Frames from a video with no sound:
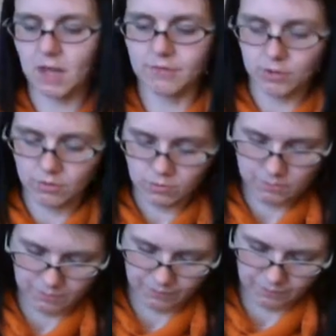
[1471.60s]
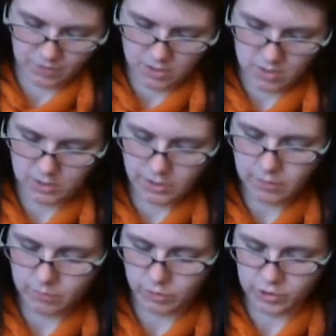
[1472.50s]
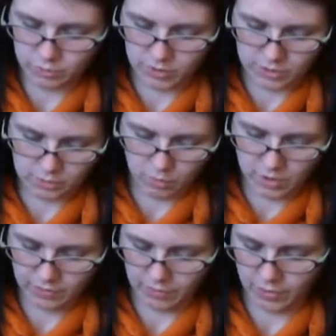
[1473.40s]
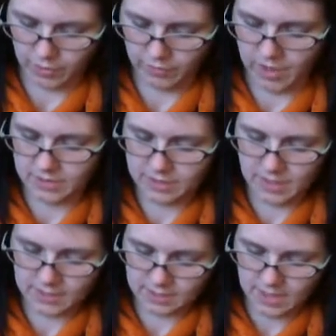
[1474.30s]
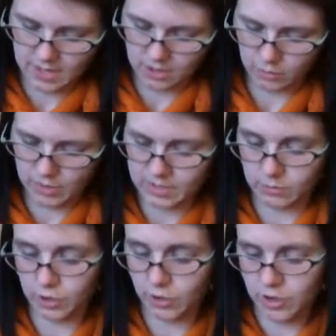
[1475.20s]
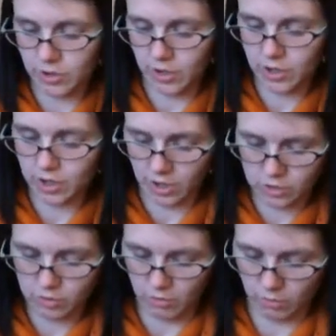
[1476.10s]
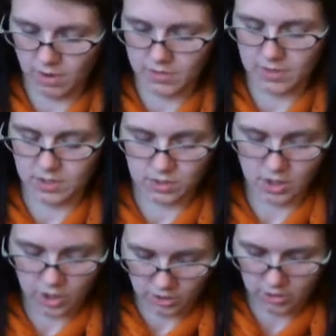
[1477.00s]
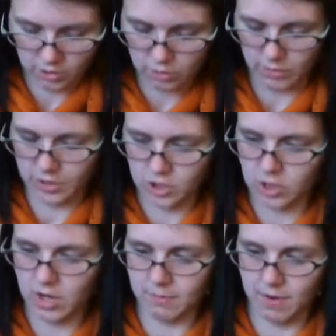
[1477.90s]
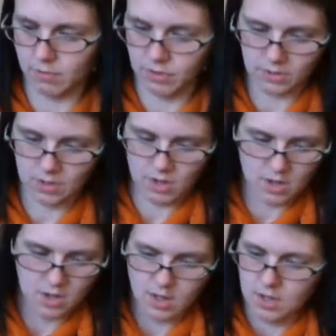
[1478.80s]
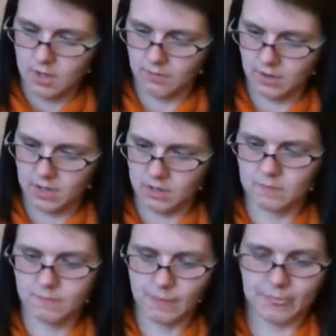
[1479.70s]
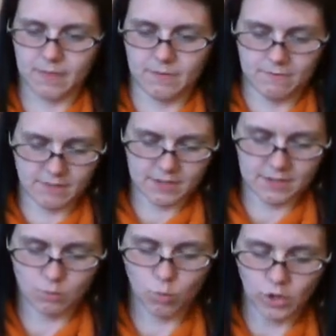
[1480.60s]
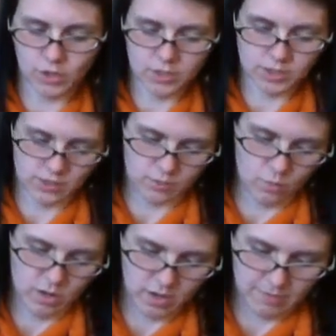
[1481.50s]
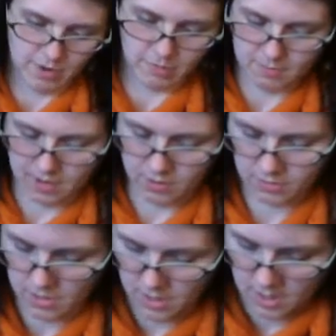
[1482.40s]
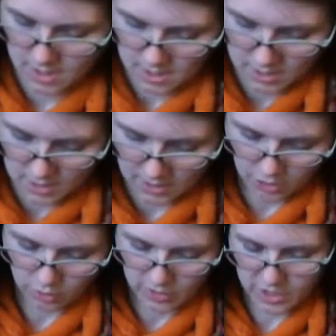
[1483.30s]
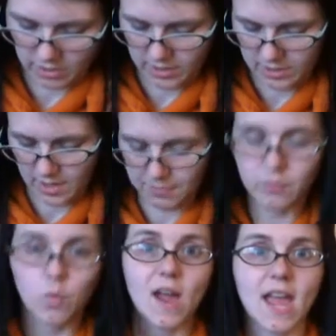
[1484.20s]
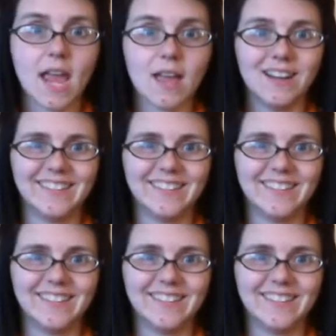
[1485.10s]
Love You color, which was one of her Valentine's Day colorways. It was a new one that she came out with. If I could find some words that want to come out of my mouth in a coherent type of way.